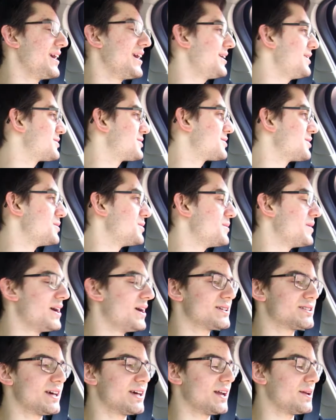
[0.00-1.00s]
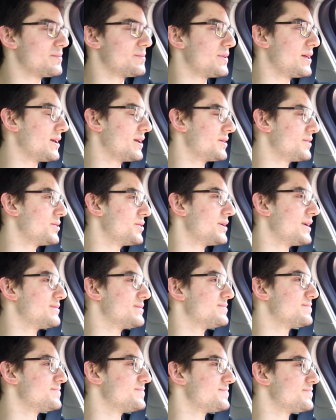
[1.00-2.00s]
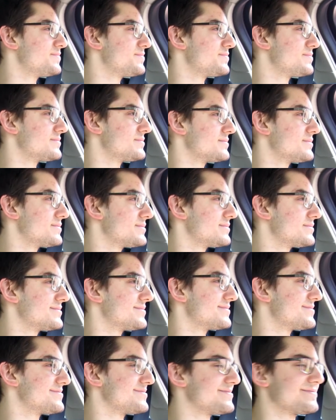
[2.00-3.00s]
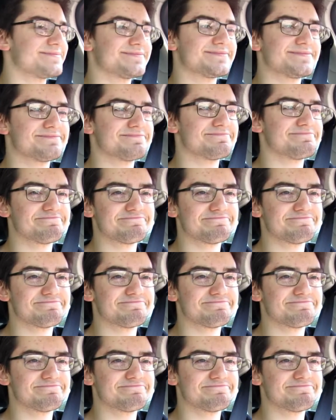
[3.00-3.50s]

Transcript: Thank you so much. That'll that'll do it. You're welcome.